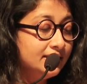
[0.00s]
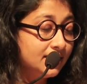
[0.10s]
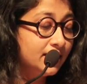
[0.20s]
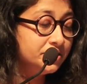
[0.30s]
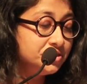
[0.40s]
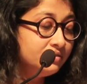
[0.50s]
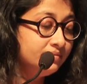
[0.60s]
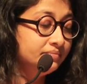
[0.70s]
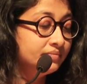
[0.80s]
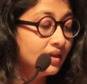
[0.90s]
The Guardian,
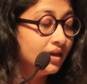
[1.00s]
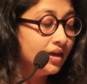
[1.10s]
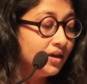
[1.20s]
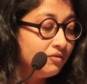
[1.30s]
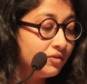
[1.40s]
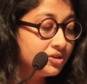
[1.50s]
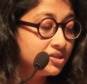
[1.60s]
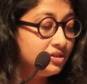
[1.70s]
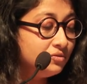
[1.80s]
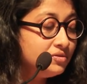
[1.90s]

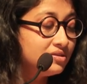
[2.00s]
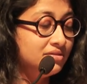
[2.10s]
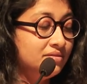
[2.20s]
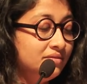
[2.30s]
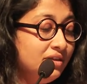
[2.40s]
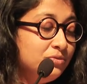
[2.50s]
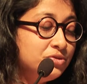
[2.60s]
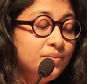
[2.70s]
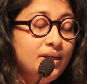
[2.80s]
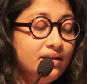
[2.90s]
Fox News,
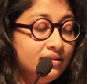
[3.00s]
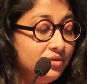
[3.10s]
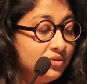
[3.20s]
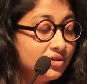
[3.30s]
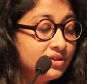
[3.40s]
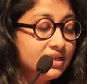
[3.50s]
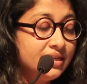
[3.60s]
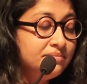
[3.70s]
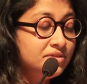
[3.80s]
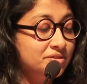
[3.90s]
Newsweek, New York
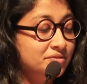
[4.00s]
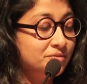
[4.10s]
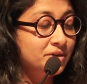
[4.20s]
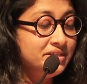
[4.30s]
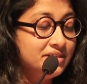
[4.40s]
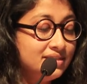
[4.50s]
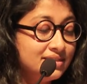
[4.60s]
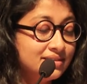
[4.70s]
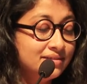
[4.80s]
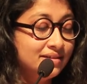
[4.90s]
Times,
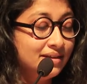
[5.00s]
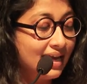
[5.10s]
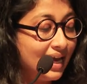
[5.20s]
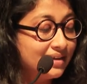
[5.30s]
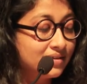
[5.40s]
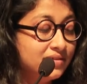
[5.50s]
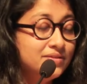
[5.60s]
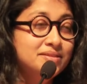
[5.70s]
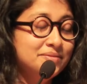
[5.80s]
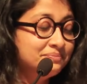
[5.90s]
Reuters, and
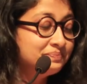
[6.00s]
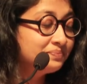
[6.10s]
others.